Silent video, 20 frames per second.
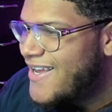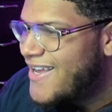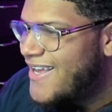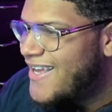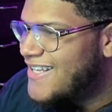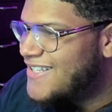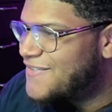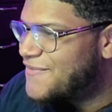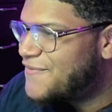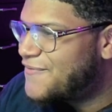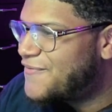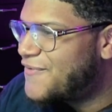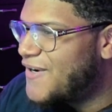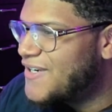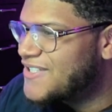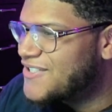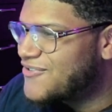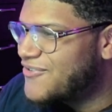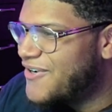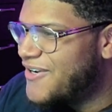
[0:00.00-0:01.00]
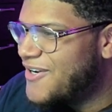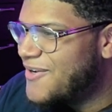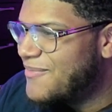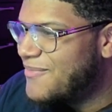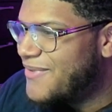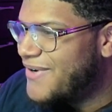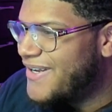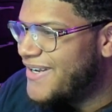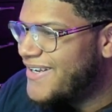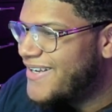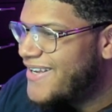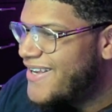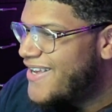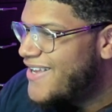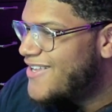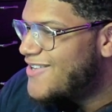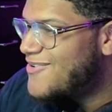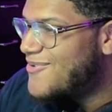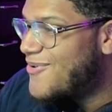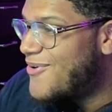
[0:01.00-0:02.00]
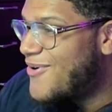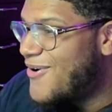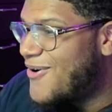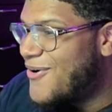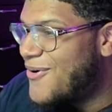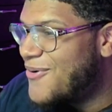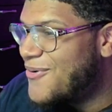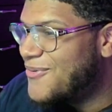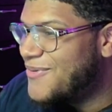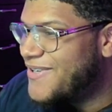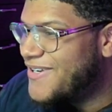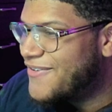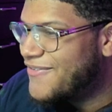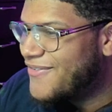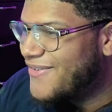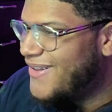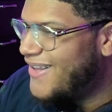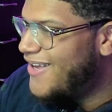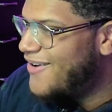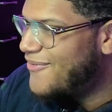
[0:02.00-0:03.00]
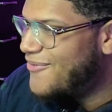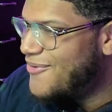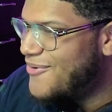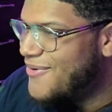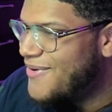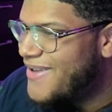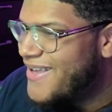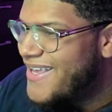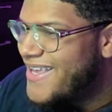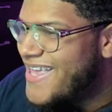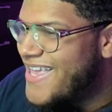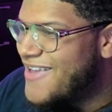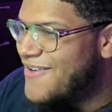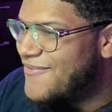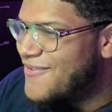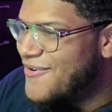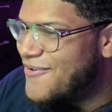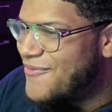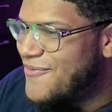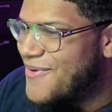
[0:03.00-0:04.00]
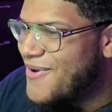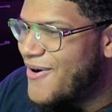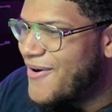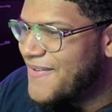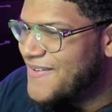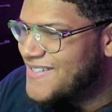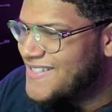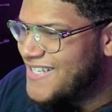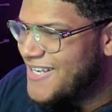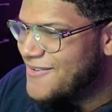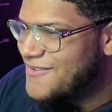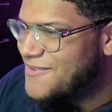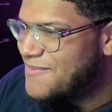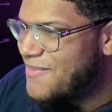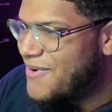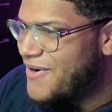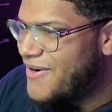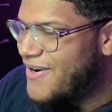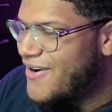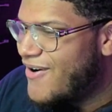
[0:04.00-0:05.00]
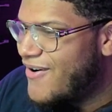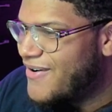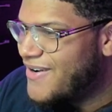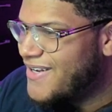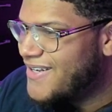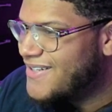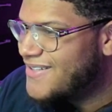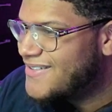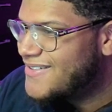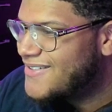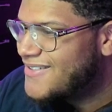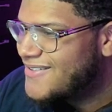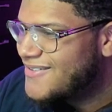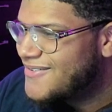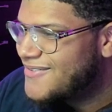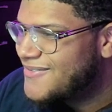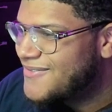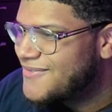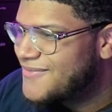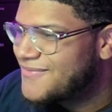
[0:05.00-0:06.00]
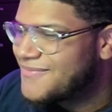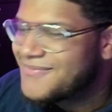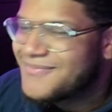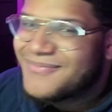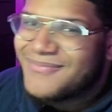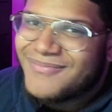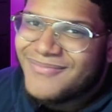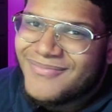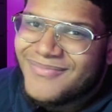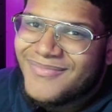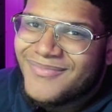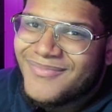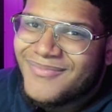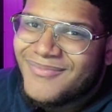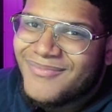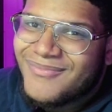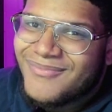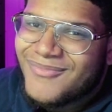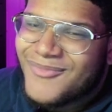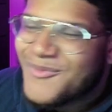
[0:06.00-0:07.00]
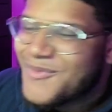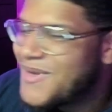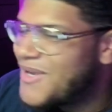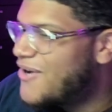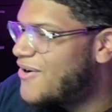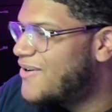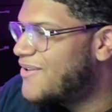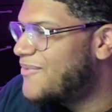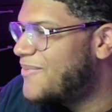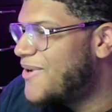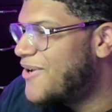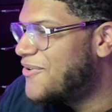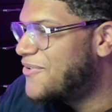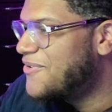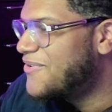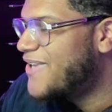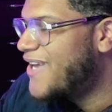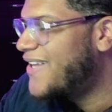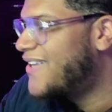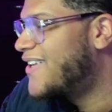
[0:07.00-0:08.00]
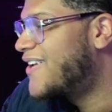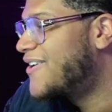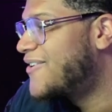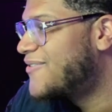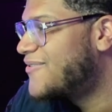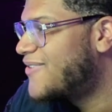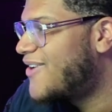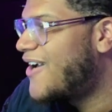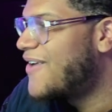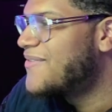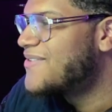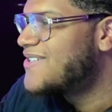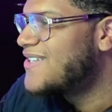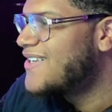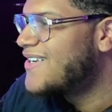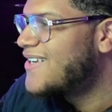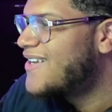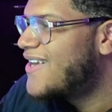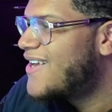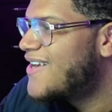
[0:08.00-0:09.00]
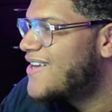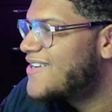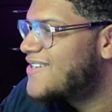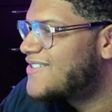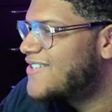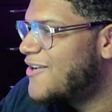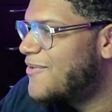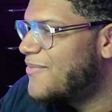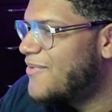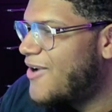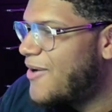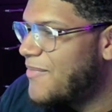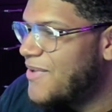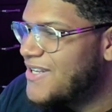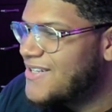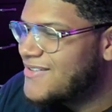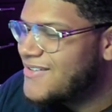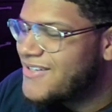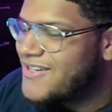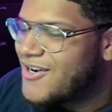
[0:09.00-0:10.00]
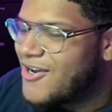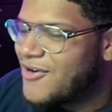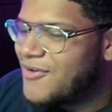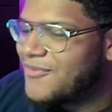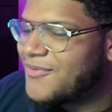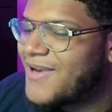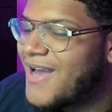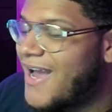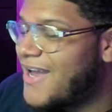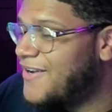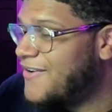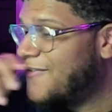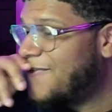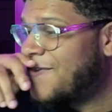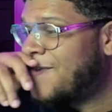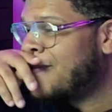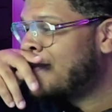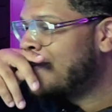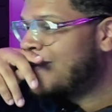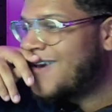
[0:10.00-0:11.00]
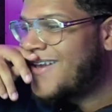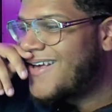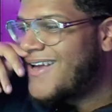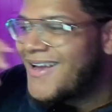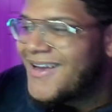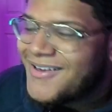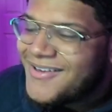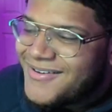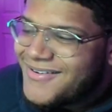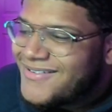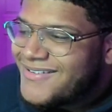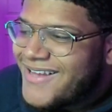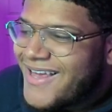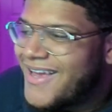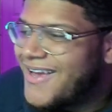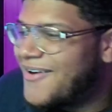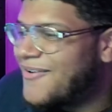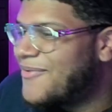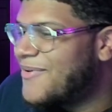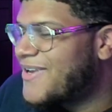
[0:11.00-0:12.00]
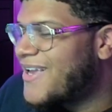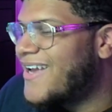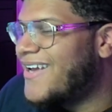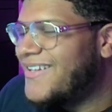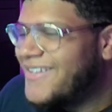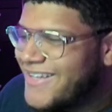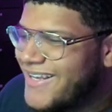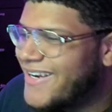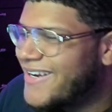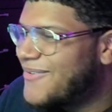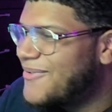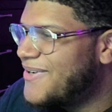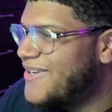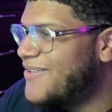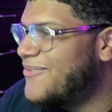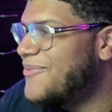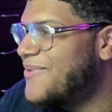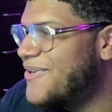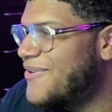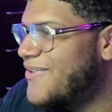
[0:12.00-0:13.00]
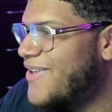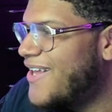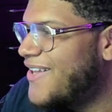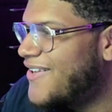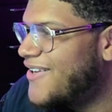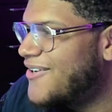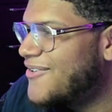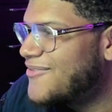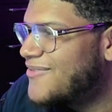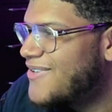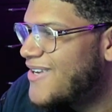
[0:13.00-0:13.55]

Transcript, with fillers: It's frustrating, but you are a whole different level. Even if we are the same spirit guardians. We all knew that though, obviously. Some, I mean, you know, kind of. Yeah, we knew that though.